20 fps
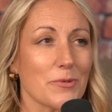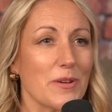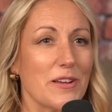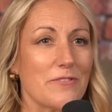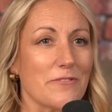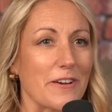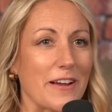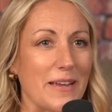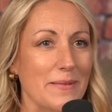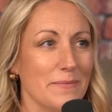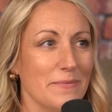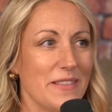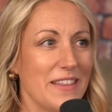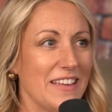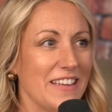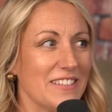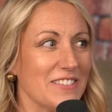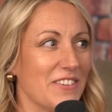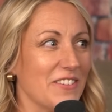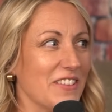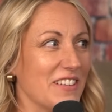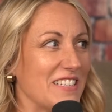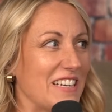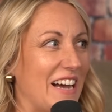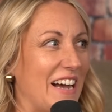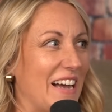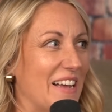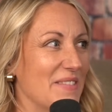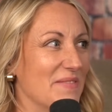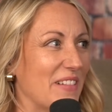to reframe things all the
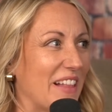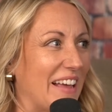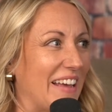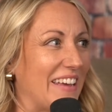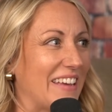time?